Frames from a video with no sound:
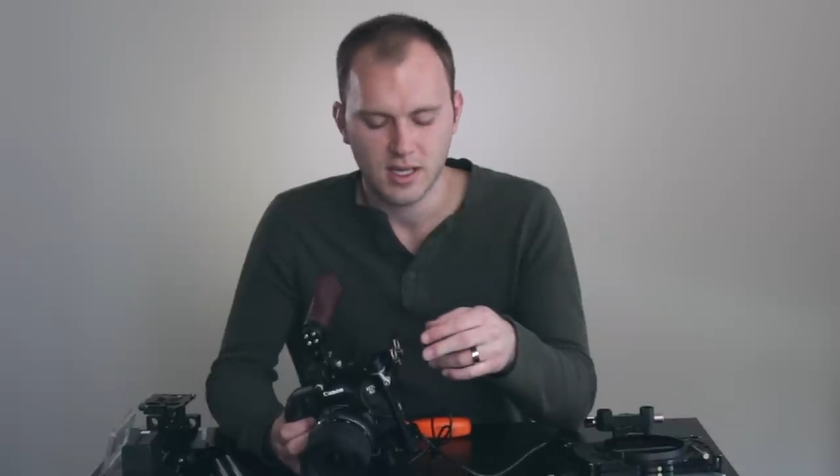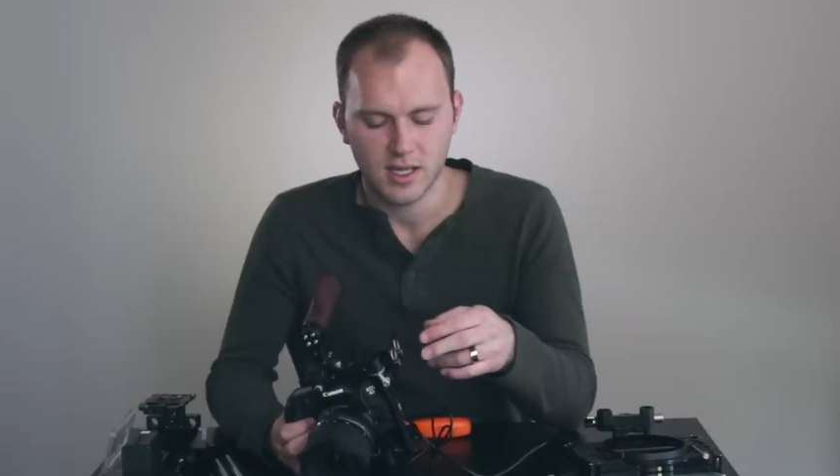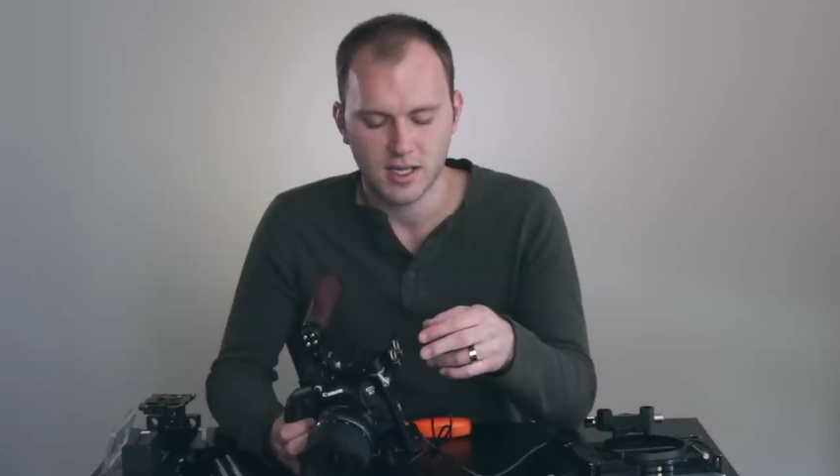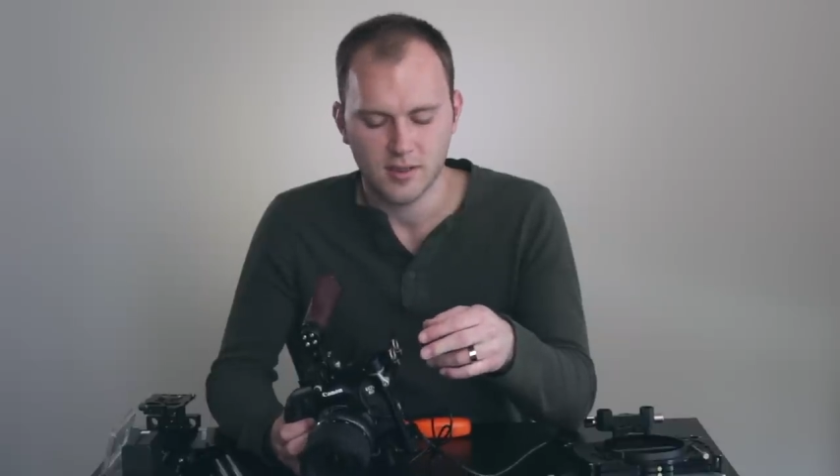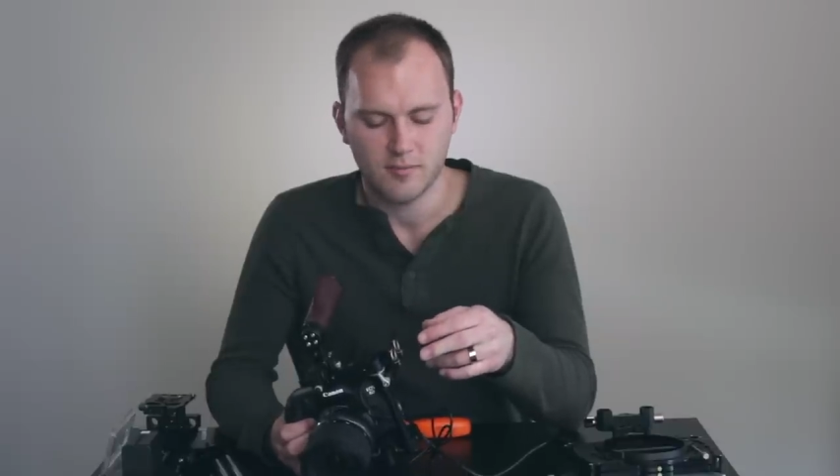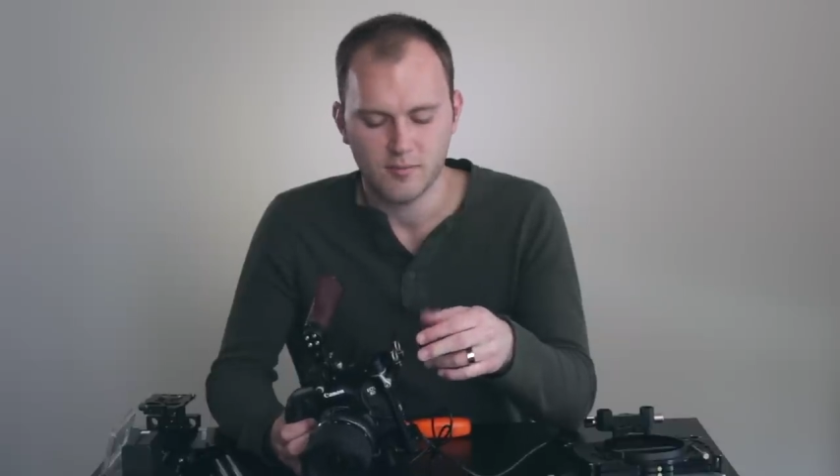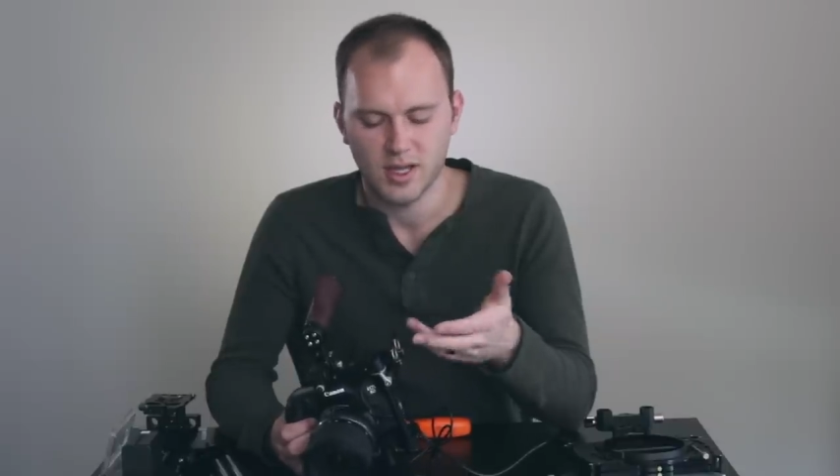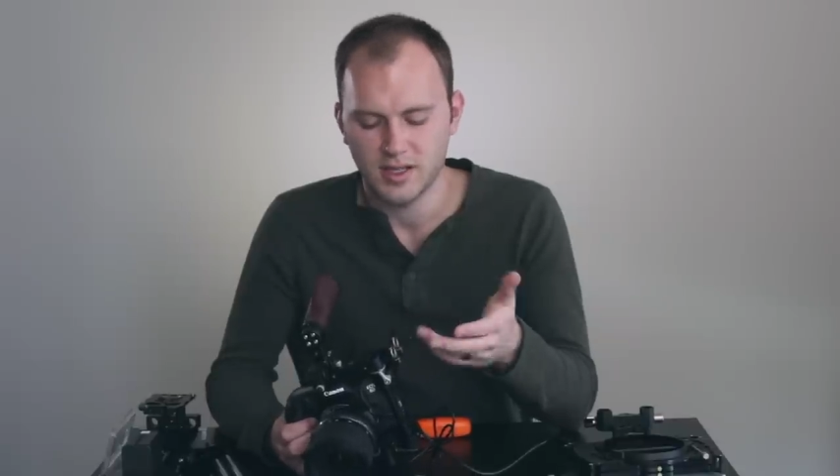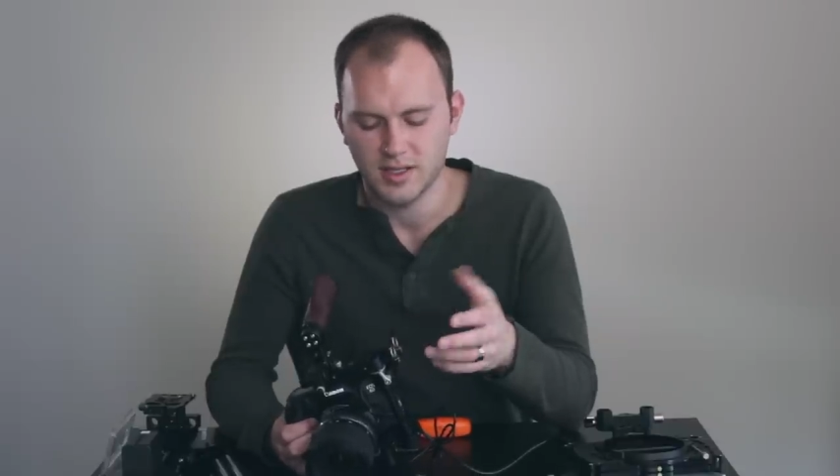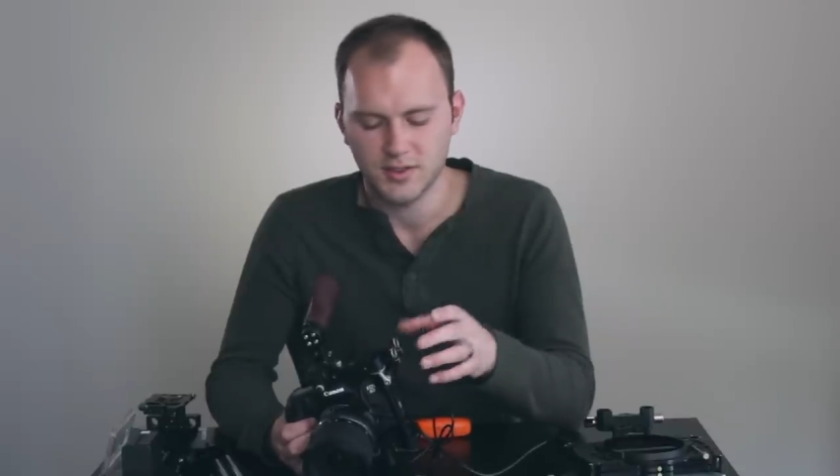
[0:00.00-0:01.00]
Um,
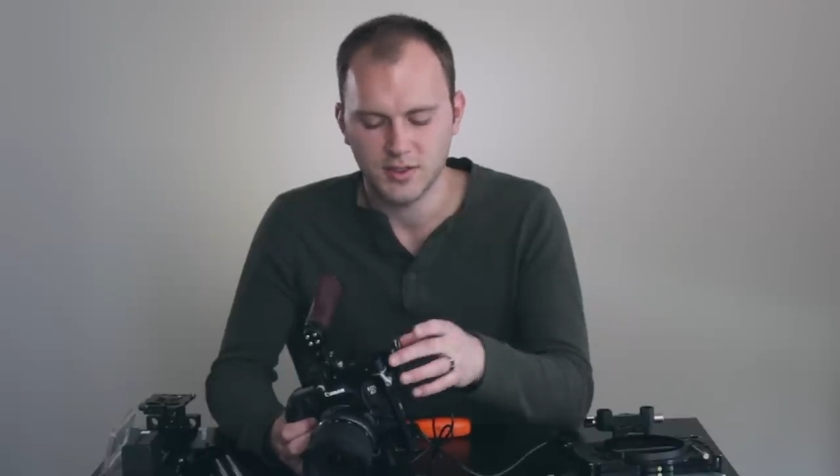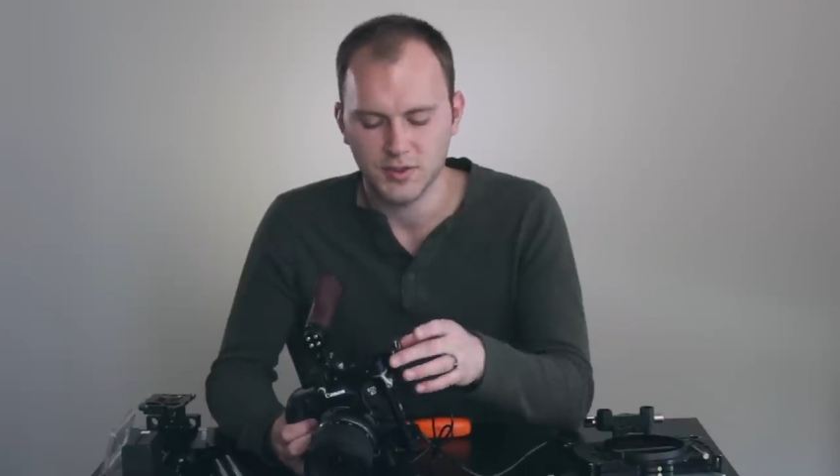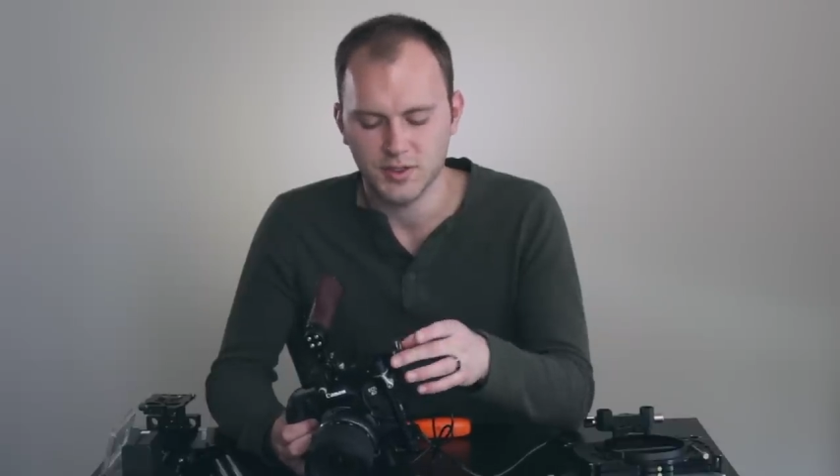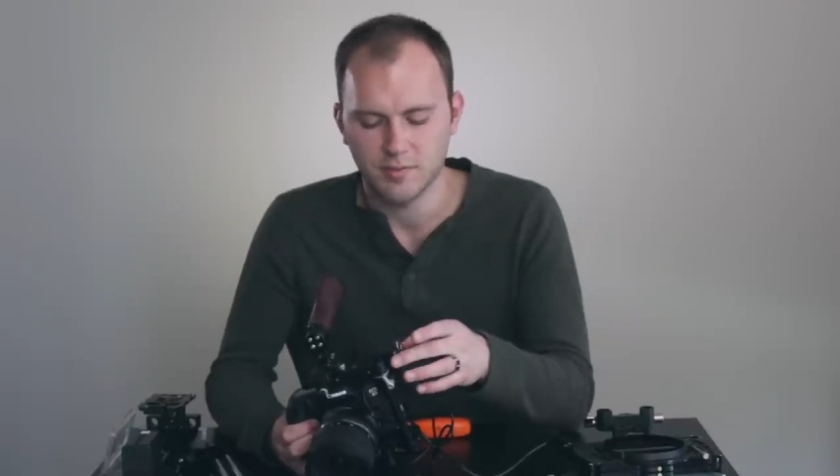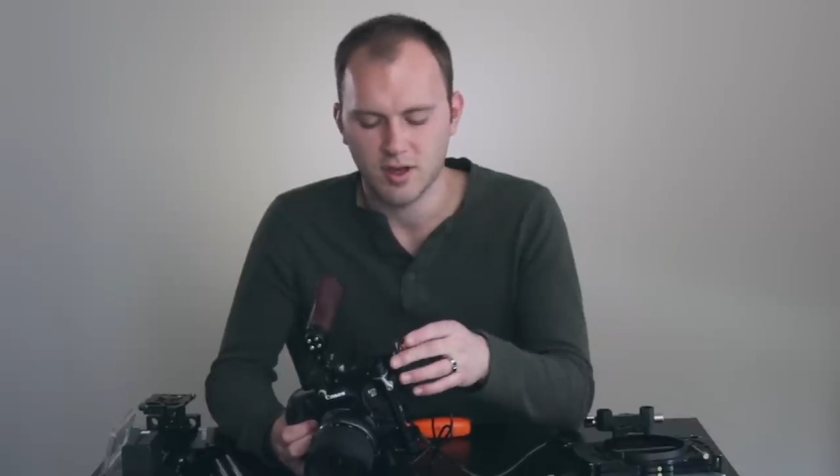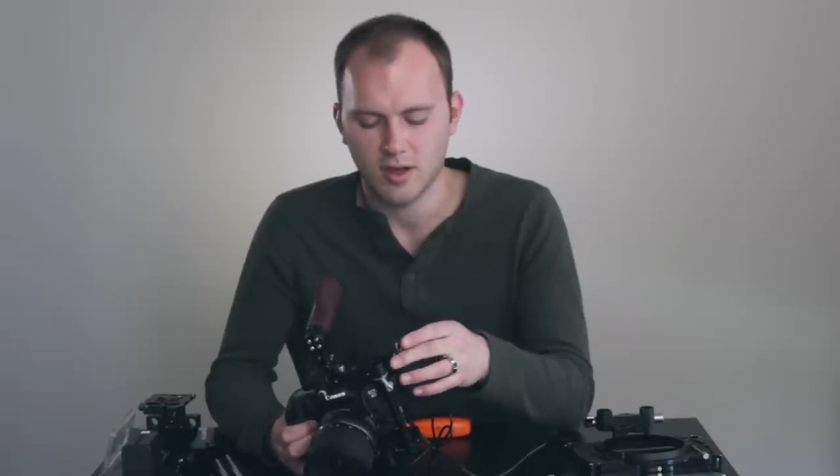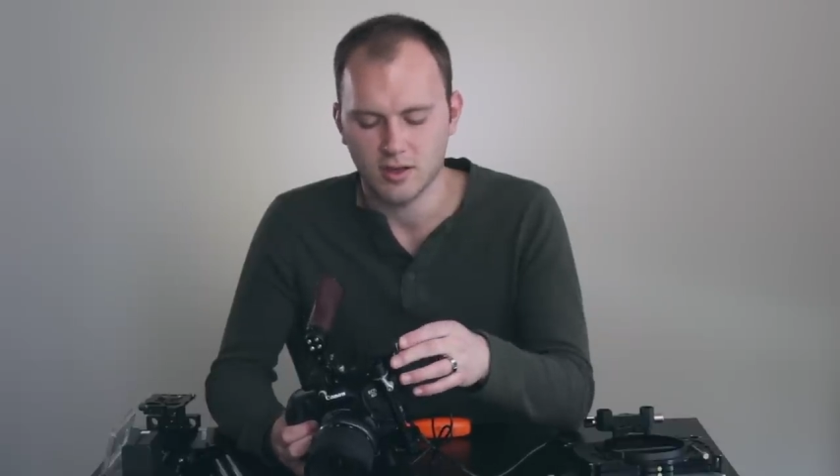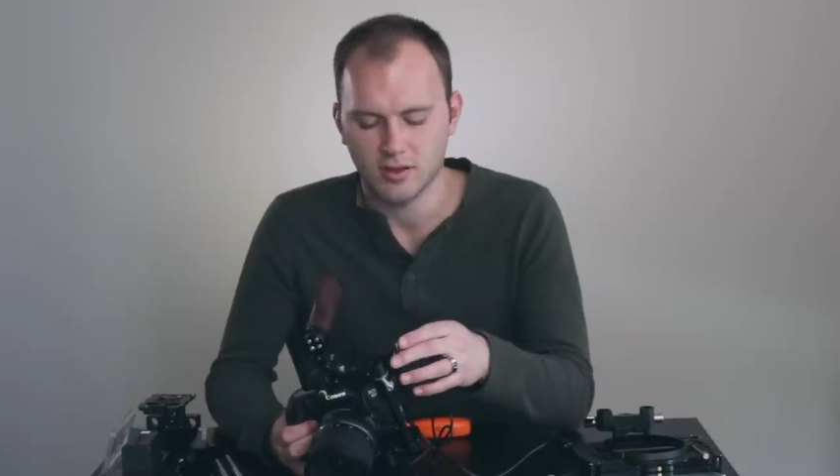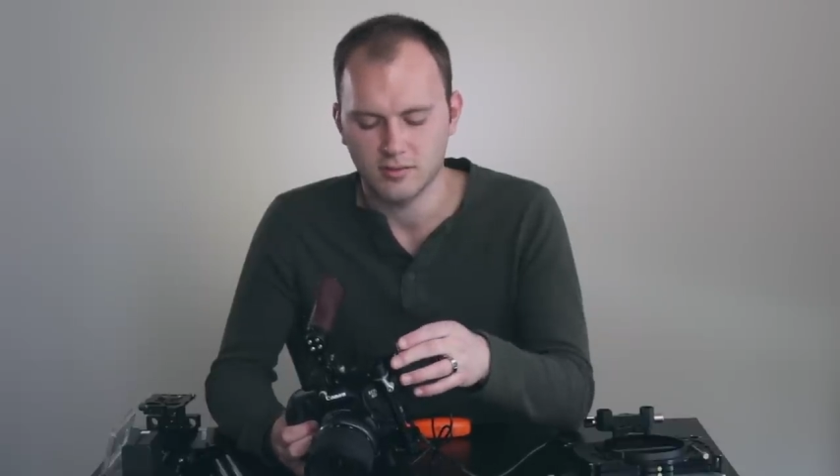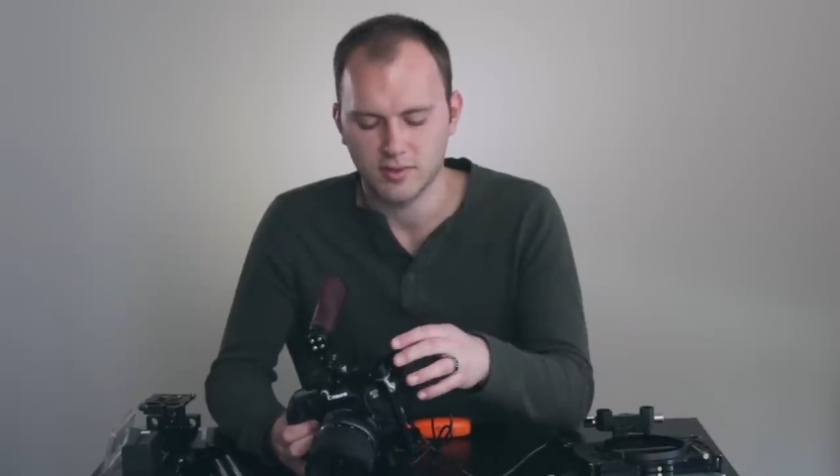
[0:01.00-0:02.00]
but it's so
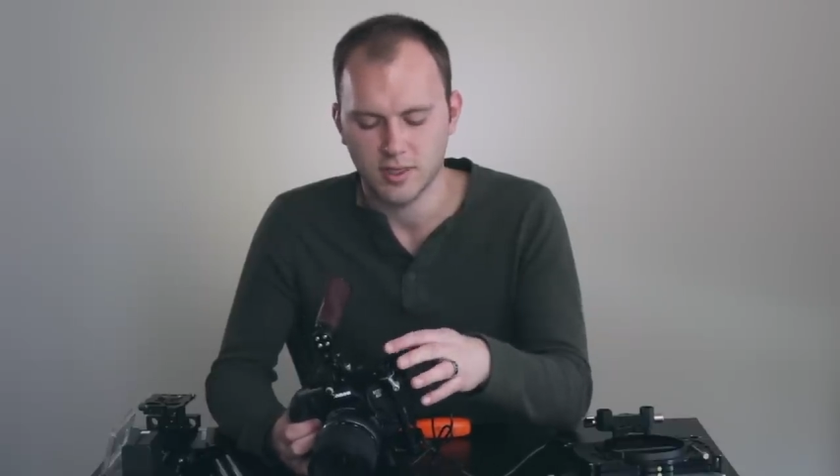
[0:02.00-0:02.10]
small